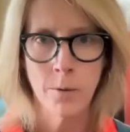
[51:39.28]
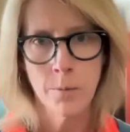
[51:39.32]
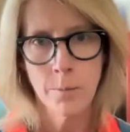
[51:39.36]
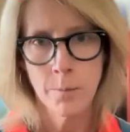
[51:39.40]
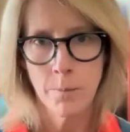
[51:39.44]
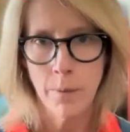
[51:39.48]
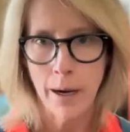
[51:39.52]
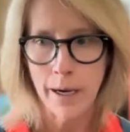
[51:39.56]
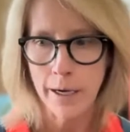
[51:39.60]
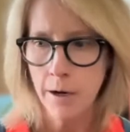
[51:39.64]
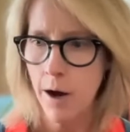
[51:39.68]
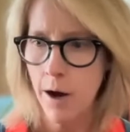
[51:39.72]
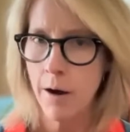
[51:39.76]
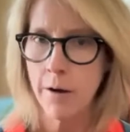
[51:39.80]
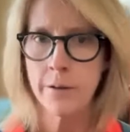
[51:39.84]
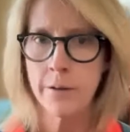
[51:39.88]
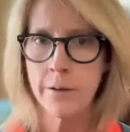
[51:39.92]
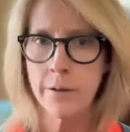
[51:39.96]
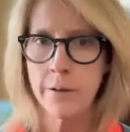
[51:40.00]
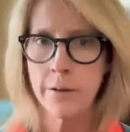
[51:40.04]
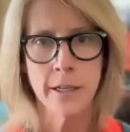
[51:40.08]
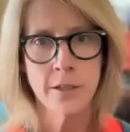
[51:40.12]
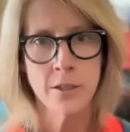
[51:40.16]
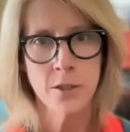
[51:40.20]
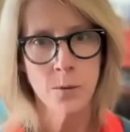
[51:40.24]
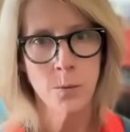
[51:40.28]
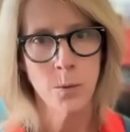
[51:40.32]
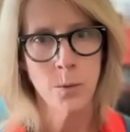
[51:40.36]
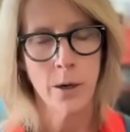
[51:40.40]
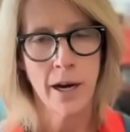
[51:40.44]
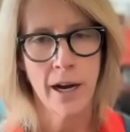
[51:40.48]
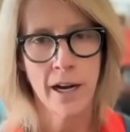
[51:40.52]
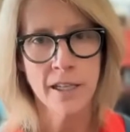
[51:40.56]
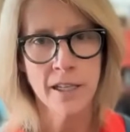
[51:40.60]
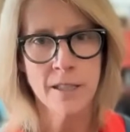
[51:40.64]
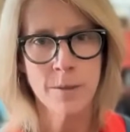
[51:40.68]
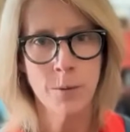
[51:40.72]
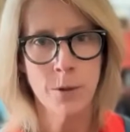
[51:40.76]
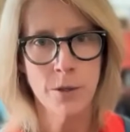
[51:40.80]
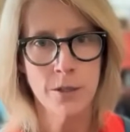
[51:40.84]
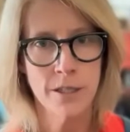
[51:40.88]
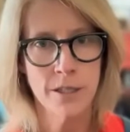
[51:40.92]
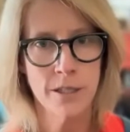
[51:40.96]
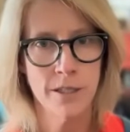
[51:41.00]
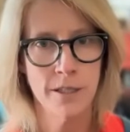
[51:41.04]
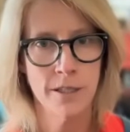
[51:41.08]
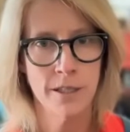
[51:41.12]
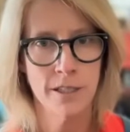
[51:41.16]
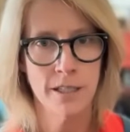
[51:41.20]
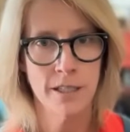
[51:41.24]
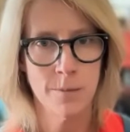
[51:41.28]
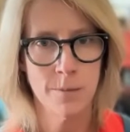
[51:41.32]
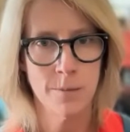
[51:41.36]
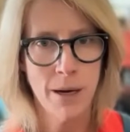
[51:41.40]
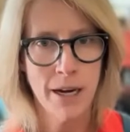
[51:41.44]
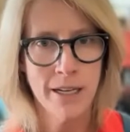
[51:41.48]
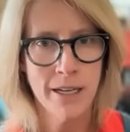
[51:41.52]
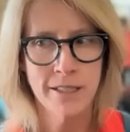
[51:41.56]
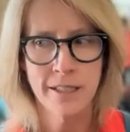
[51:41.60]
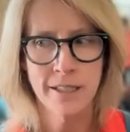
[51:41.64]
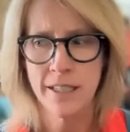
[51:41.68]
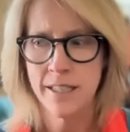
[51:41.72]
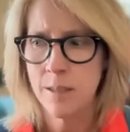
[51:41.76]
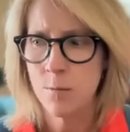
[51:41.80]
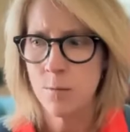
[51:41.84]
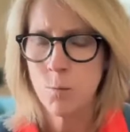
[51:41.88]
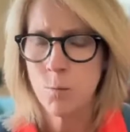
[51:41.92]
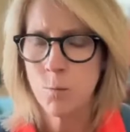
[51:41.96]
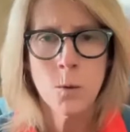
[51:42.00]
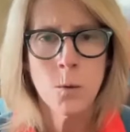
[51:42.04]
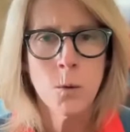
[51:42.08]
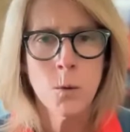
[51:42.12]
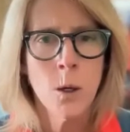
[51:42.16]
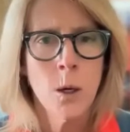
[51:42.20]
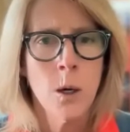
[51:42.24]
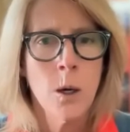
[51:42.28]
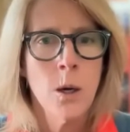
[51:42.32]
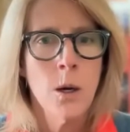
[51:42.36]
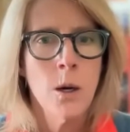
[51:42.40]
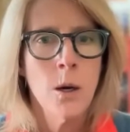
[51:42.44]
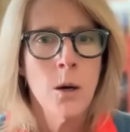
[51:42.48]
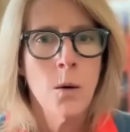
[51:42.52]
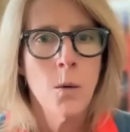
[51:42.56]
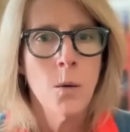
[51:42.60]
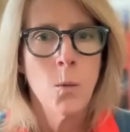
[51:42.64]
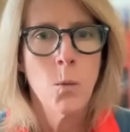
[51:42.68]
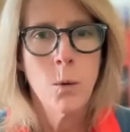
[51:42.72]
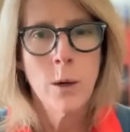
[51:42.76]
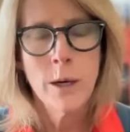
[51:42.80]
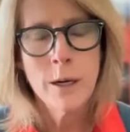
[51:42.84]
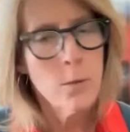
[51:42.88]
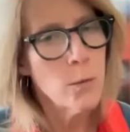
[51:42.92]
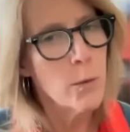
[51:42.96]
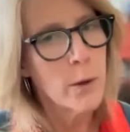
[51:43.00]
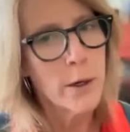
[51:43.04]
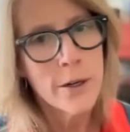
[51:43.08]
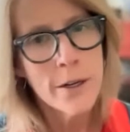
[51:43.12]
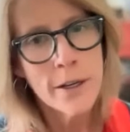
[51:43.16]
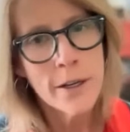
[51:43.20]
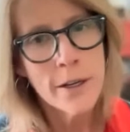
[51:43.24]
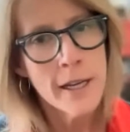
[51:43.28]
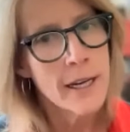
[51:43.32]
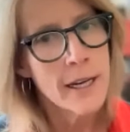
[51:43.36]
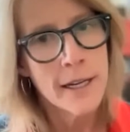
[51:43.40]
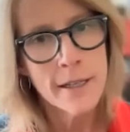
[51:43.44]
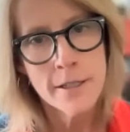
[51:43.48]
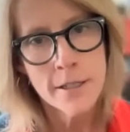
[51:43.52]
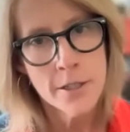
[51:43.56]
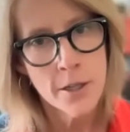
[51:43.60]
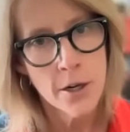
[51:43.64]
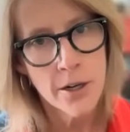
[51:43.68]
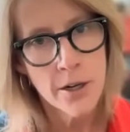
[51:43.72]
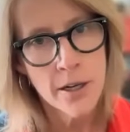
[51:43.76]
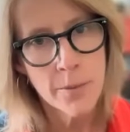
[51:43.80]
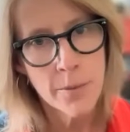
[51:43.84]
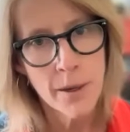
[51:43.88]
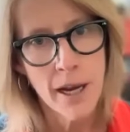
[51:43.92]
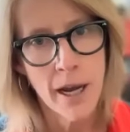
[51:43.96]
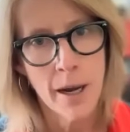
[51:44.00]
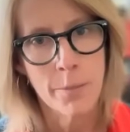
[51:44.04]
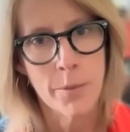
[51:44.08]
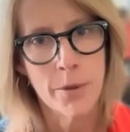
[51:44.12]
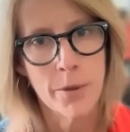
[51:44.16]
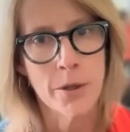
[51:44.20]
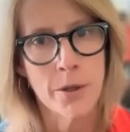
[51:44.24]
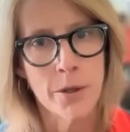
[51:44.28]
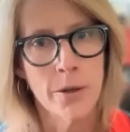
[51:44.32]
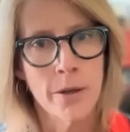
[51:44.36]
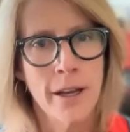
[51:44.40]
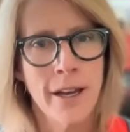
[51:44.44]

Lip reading: my colleagues who were experts in this space, I said, well, where do they get startup capital?